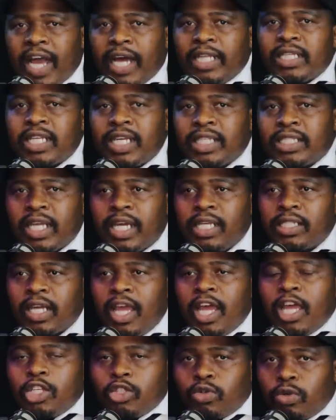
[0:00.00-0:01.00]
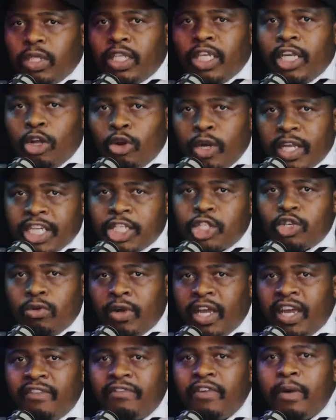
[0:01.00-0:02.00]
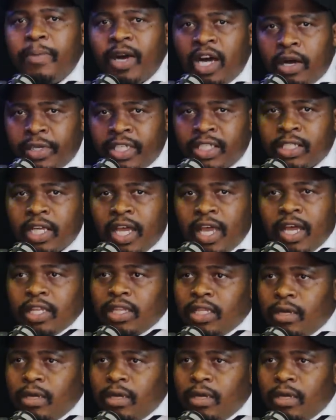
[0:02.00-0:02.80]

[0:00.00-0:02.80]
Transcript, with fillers: be attracted to the knowledge you have about it.